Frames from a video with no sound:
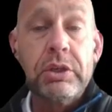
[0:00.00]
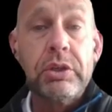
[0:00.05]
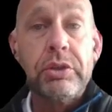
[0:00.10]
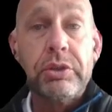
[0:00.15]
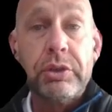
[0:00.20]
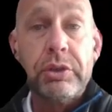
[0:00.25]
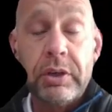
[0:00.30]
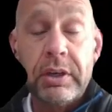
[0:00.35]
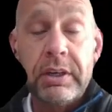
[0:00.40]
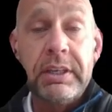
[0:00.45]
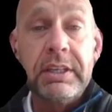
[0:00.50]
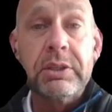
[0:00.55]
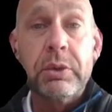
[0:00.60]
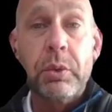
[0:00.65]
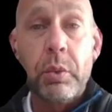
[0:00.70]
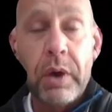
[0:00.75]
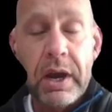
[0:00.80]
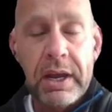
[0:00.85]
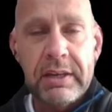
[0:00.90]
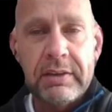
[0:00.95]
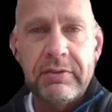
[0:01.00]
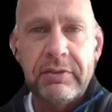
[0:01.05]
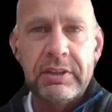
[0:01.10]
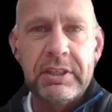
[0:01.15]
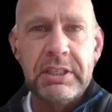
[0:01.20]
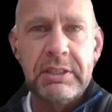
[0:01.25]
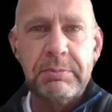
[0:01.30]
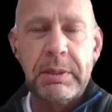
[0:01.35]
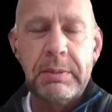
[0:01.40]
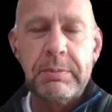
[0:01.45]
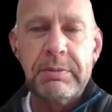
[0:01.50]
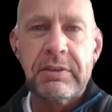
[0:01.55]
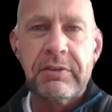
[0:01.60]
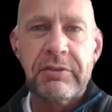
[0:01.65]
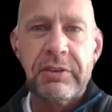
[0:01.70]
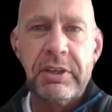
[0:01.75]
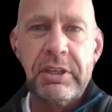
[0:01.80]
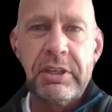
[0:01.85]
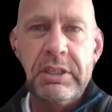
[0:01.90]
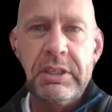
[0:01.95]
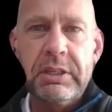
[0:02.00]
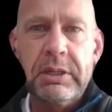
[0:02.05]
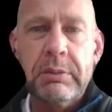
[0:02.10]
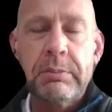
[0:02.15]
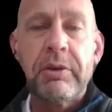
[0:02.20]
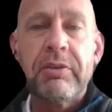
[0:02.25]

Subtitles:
You do not need to wait for these beeps to finish